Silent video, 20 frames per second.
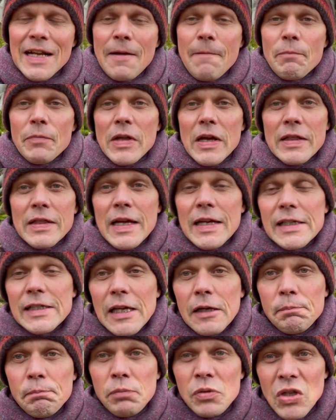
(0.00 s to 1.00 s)
and they
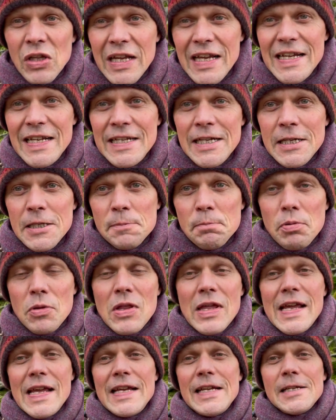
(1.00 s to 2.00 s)
said, "Please,
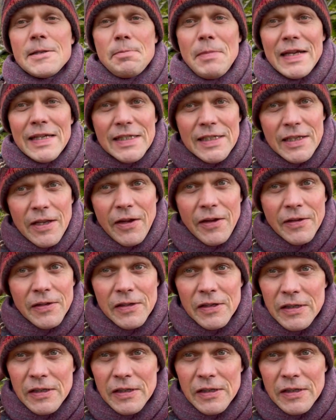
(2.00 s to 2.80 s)
please, mister,